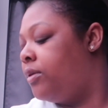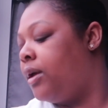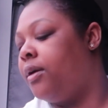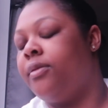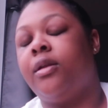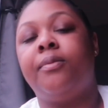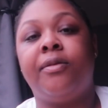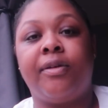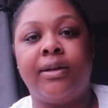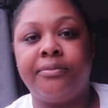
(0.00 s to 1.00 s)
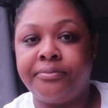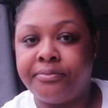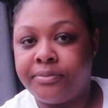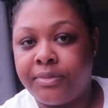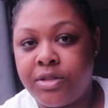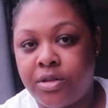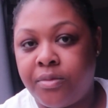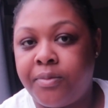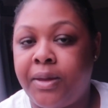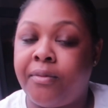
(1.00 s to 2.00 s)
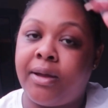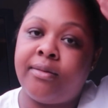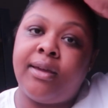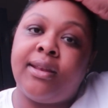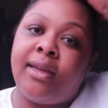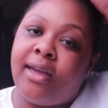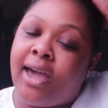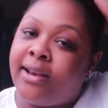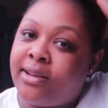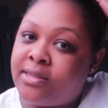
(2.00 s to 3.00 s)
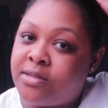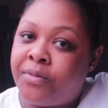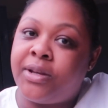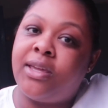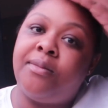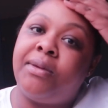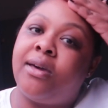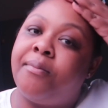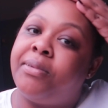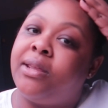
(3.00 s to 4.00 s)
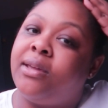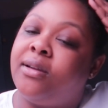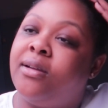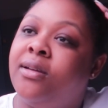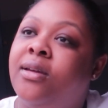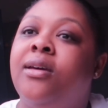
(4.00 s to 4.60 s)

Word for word: yeah, that'll be fun. So we'll be around and I need someone to keep me company here